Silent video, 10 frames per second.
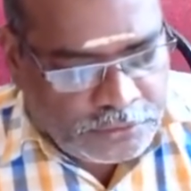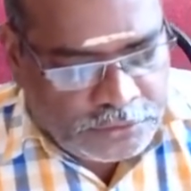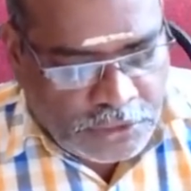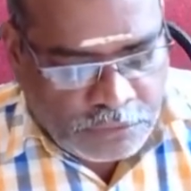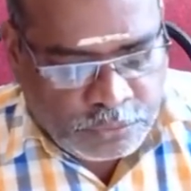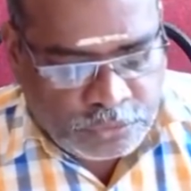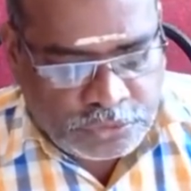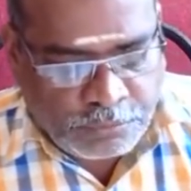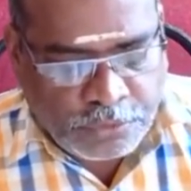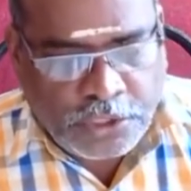therefore
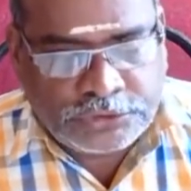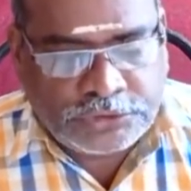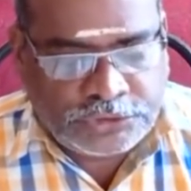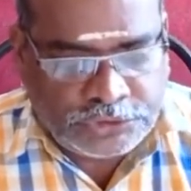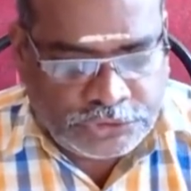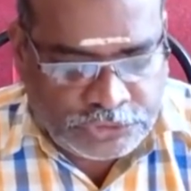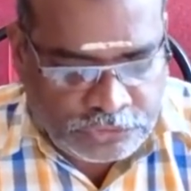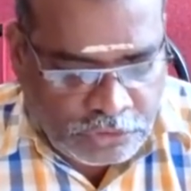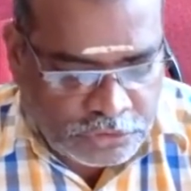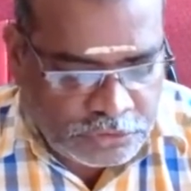the process is
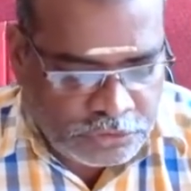not